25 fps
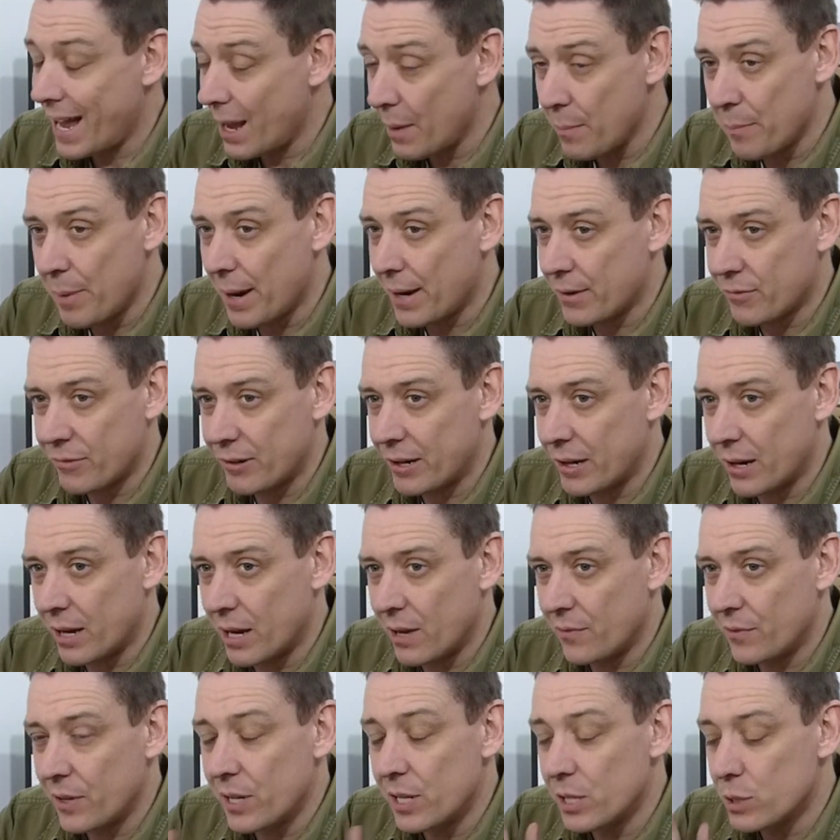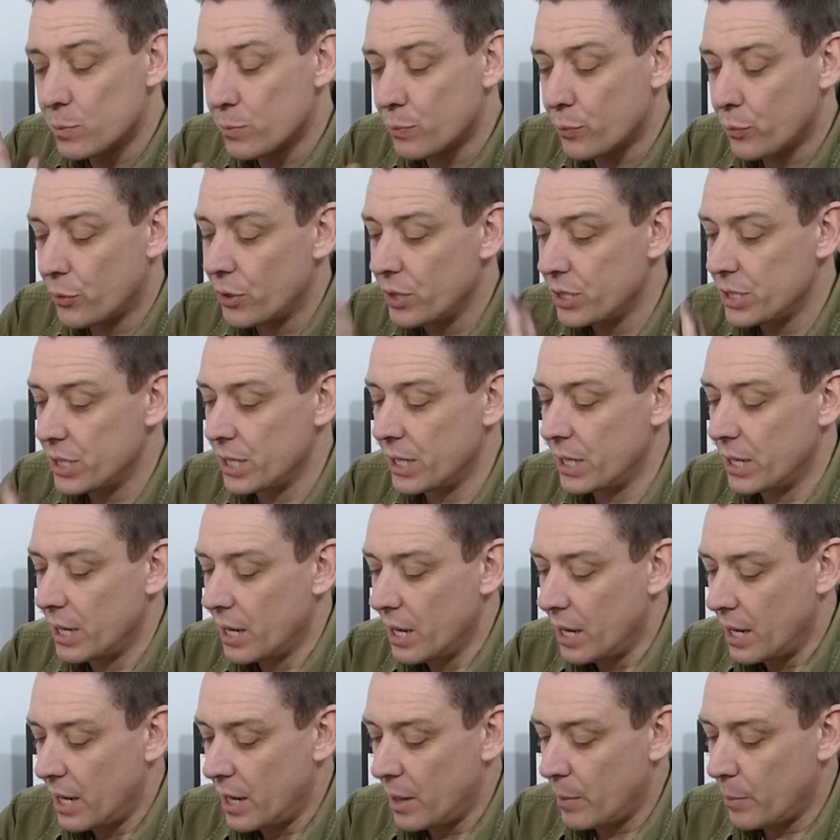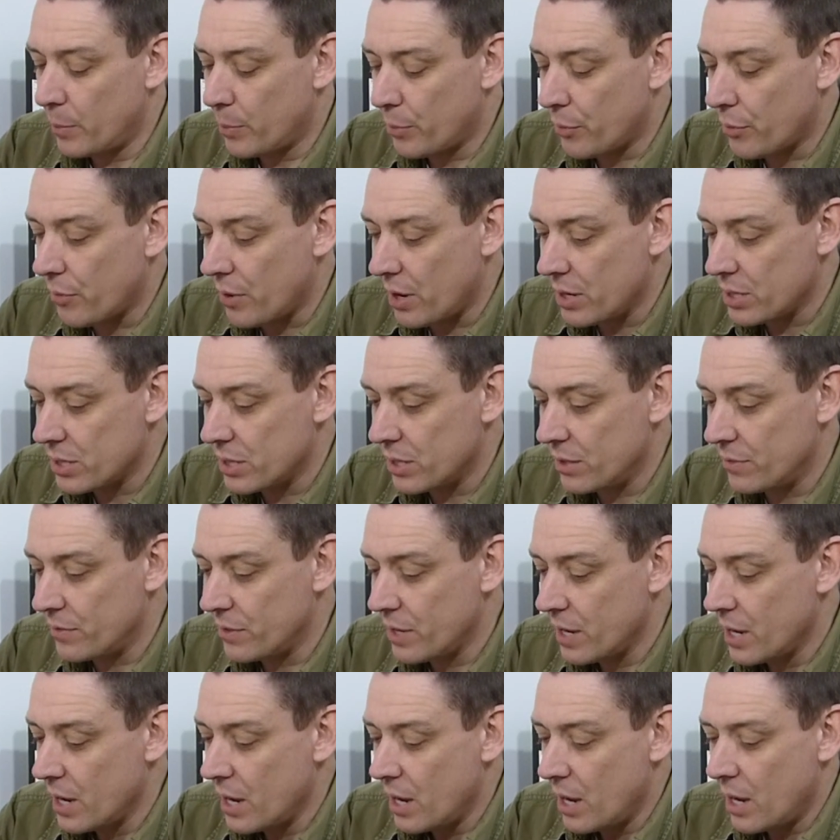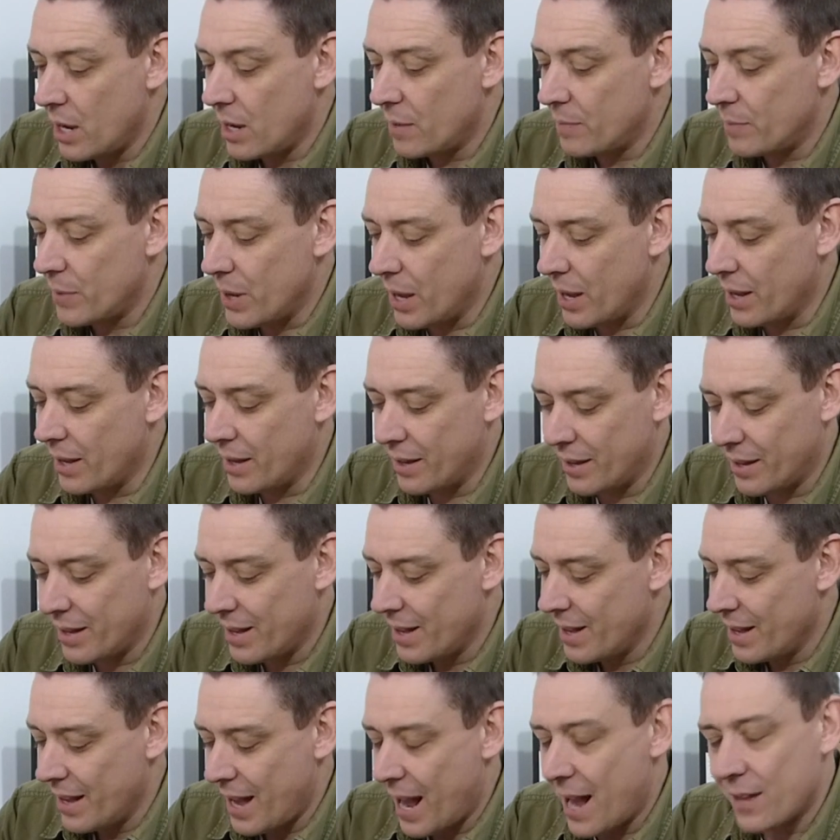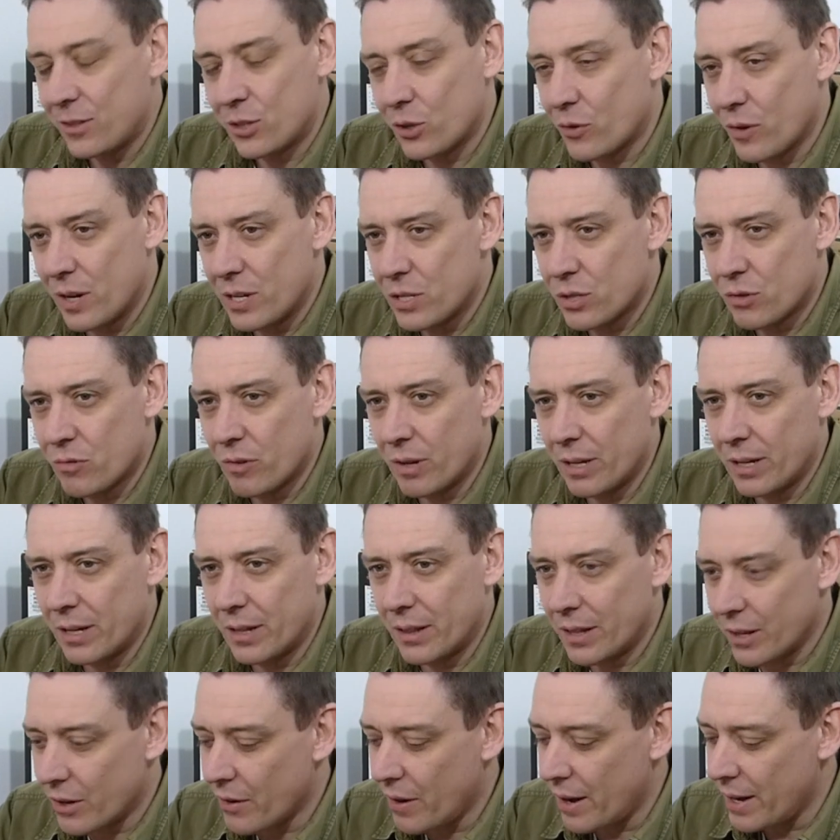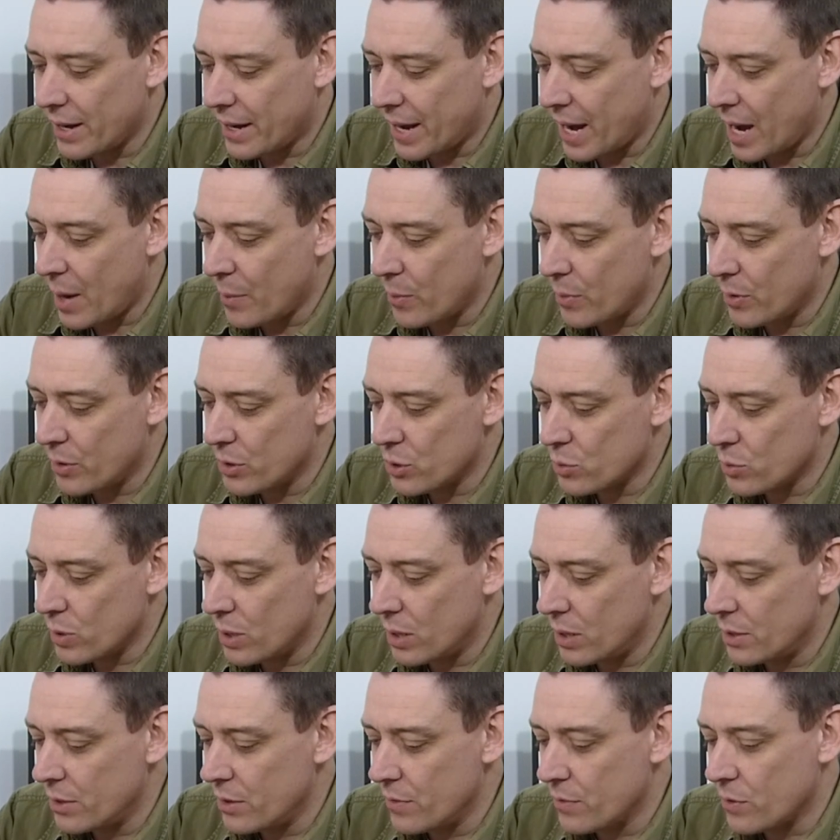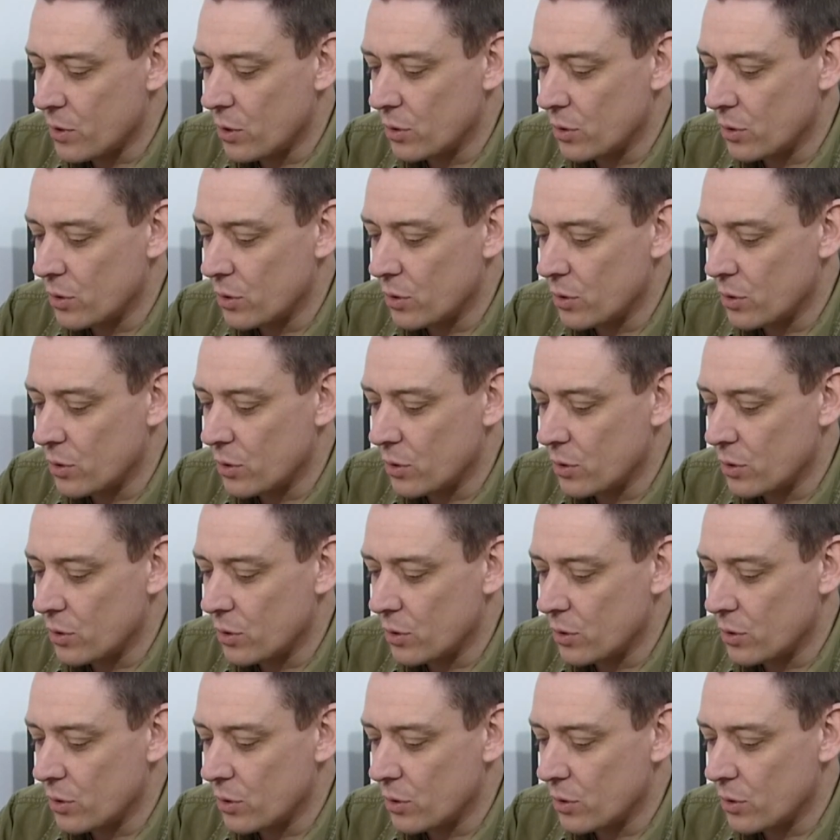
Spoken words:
and battery life is pretty impressive. Had the great screen and the great camera as well. You've